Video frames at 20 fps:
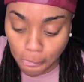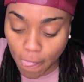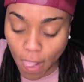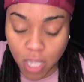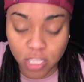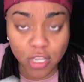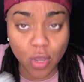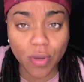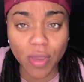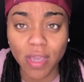
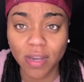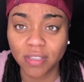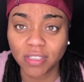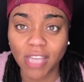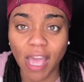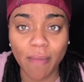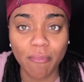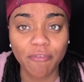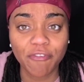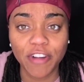So again, just
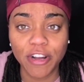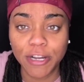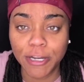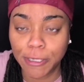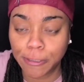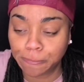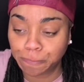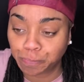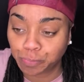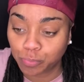having
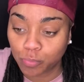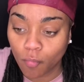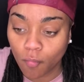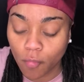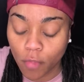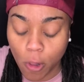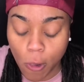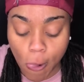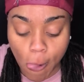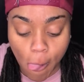fun.
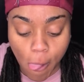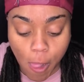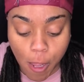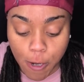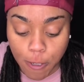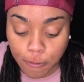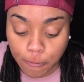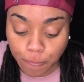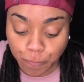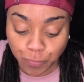
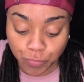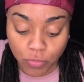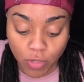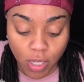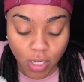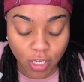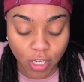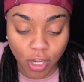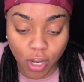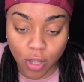
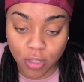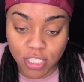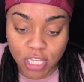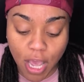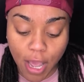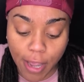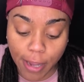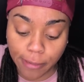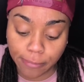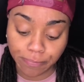Good old
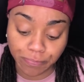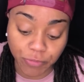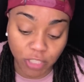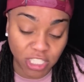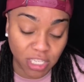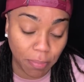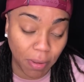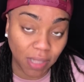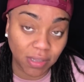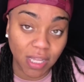time.
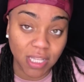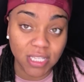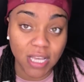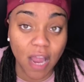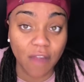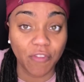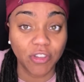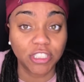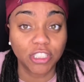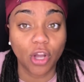It's about that
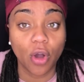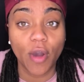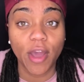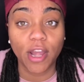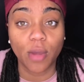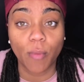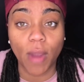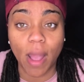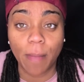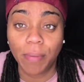time for us to go ahead
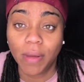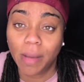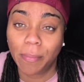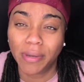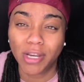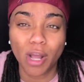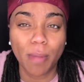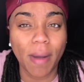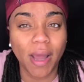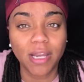and wrap up.
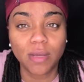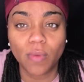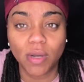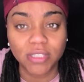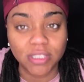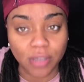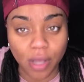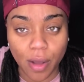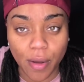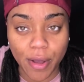But nobody
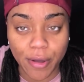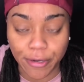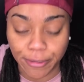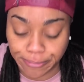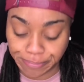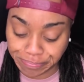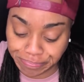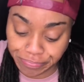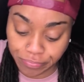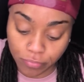wants to go home.
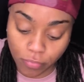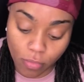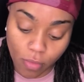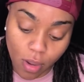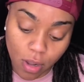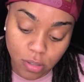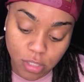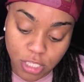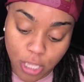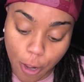
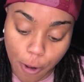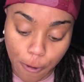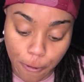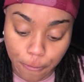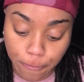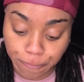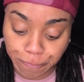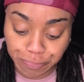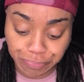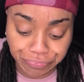
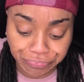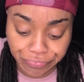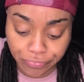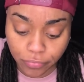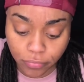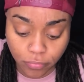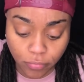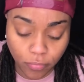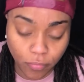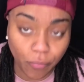So
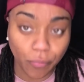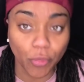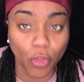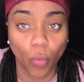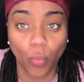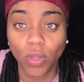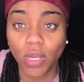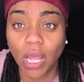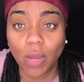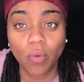
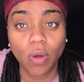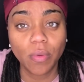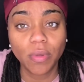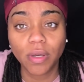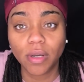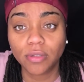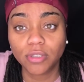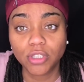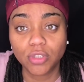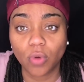we're like, what are we
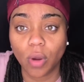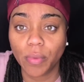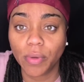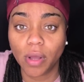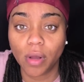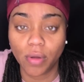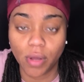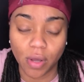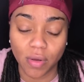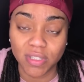gonna do? Where are we
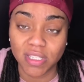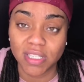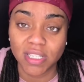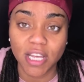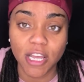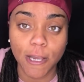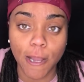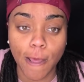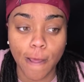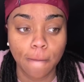gonna go? It's a
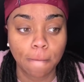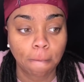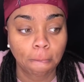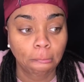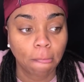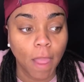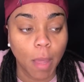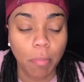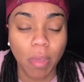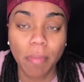Sunday.
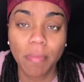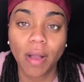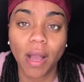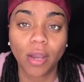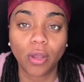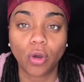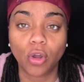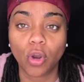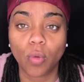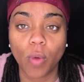People
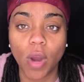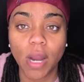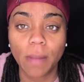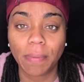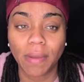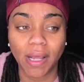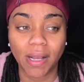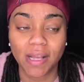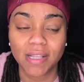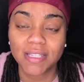gotta go to work,
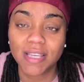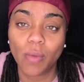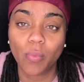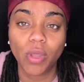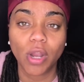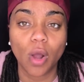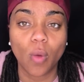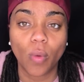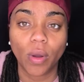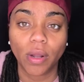but like I said,
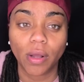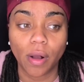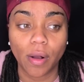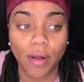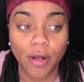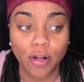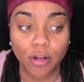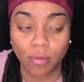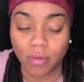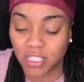we don't want to go
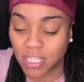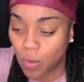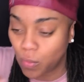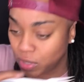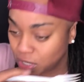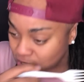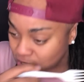home because I want